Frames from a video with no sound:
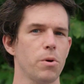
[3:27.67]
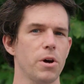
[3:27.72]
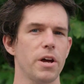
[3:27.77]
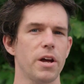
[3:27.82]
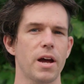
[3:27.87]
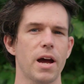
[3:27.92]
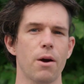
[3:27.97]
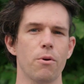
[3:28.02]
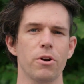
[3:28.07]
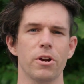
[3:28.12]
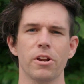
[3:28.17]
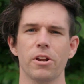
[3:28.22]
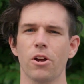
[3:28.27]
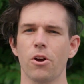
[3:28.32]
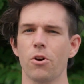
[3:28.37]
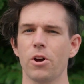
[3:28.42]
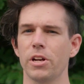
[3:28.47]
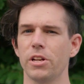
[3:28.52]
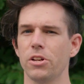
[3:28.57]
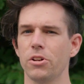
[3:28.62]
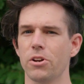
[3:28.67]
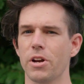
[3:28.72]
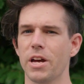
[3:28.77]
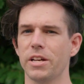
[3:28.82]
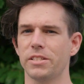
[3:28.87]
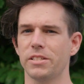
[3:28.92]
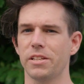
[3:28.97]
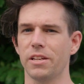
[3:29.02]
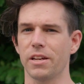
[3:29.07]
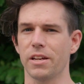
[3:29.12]
But I wanna know what you
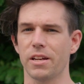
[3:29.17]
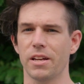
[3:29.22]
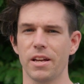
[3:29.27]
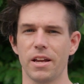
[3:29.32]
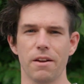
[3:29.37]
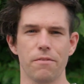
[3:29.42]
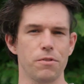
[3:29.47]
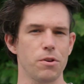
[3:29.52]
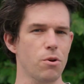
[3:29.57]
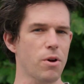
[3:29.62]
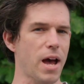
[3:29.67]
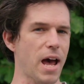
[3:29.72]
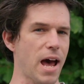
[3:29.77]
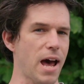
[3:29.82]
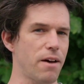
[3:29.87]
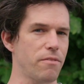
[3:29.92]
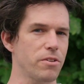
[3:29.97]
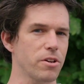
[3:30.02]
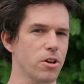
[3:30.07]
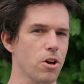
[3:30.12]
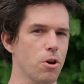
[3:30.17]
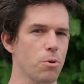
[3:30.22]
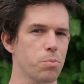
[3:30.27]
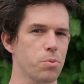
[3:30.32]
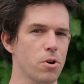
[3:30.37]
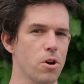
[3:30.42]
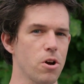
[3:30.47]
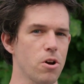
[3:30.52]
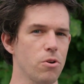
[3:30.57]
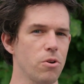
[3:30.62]
guys think. If you have a
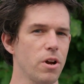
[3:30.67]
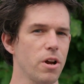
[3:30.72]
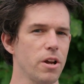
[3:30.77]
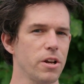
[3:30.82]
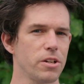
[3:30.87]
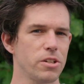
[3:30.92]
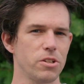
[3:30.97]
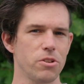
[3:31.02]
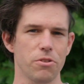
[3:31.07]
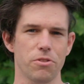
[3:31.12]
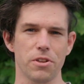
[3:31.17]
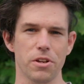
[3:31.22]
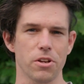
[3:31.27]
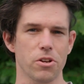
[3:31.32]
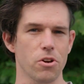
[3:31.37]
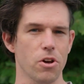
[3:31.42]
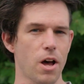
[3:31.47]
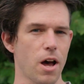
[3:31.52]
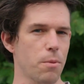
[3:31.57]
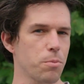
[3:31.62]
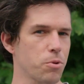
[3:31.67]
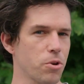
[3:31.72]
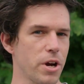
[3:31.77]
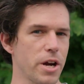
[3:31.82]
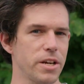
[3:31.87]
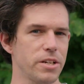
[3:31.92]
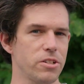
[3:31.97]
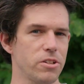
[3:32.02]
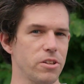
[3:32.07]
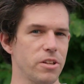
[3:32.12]
GoPro, do you think you'll
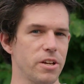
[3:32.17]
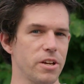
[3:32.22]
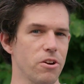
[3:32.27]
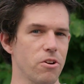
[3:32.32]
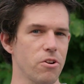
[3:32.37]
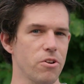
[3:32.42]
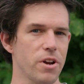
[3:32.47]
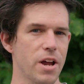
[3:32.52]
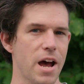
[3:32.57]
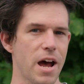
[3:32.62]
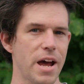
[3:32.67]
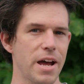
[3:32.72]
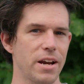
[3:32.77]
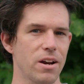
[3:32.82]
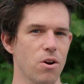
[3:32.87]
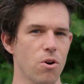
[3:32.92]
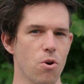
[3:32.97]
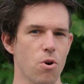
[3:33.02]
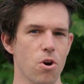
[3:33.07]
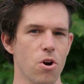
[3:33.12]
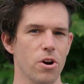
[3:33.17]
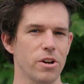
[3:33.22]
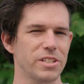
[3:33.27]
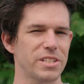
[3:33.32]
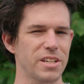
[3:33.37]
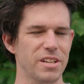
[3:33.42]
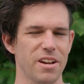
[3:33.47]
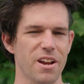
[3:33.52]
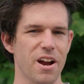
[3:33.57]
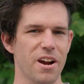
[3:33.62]
upgrade to the Hero nine, or
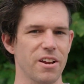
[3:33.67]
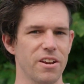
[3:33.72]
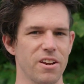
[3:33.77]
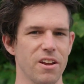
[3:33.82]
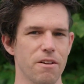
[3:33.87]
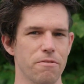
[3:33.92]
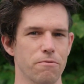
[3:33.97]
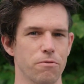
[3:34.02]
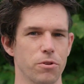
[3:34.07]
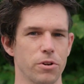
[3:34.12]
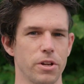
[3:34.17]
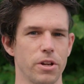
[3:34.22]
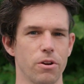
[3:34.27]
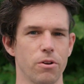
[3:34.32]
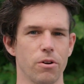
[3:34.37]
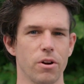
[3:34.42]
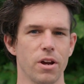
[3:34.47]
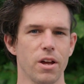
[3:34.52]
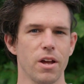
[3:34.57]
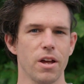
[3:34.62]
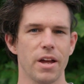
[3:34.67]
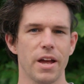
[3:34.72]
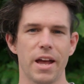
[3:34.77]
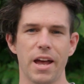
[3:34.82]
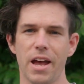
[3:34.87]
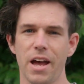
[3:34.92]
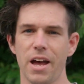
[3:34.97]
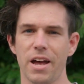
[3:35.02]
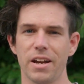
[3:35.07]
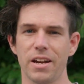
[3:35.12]
is it not enough for you?
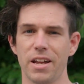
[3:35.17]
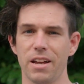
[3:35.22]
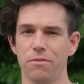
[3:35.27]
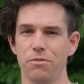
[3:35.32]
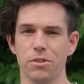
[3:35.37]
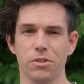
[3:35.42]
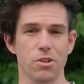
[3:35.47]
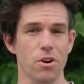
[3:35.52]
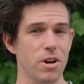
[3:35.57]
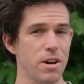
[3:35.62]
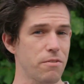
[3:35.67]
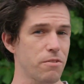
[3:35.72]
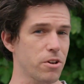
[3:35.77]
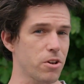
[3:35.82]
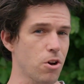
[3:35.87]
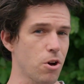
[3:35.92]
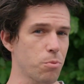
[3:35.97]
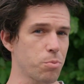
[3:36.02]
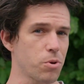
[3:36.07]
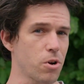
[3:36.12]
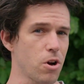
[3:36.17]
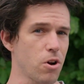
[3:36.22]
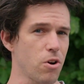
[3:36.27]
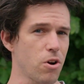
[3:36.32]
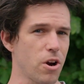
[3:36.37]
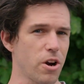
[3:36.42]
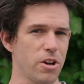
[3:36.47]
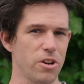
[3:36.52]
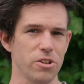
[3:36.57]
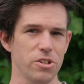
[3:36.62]
And if you don't have a
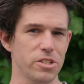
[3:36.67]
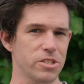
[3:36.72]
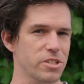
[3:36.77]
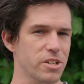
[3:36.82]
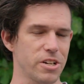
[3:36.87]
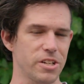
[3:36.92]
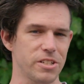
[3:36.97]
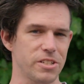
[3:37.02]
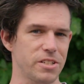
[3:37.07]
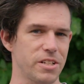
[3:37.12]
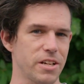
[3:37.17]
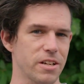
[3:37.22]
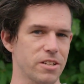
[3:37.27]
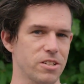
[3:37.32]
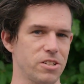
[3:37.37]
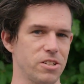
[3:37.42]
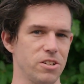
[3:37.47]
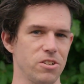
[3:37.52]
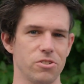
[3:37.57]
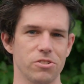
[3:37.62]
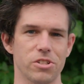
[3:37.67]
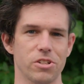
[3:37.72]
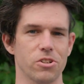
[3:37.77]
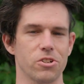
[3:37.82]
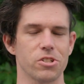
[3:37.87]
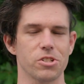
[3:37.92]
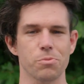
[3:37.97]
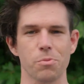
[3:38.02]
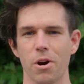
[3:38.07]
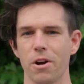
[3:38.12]
GoPro, are you just gonna stick to using
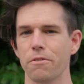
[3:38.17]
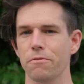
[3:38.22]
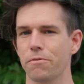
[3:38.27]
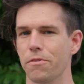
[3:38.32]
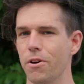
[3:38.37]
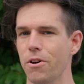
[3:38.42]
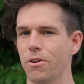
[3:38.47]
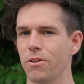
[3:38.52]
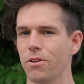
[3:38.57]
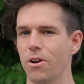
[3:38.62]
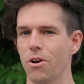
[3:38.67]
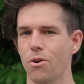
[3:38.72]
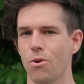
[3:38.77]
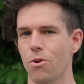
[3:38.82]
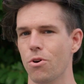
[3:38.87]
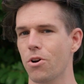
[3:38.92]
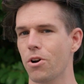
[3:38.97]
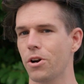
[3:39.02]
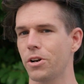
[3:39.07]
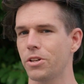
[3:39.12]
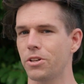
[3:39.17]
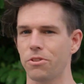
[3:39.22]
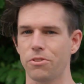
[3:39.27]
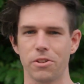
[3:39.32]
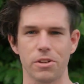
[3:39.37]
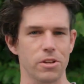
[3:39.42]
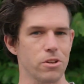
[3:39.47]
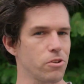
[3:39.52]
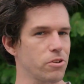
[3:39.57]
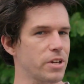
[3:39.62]
your smartphone, or do you
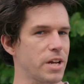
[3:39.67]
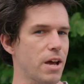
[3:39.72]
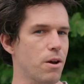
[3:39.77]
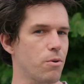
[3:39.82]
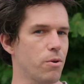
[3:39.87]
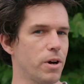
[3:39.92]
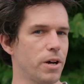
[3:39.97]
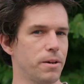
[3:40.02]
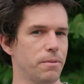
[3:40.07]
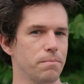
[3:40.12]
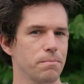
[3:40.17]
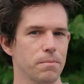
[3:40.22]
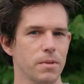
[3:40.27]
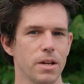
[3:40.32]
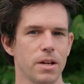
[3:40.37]
think you'll get one?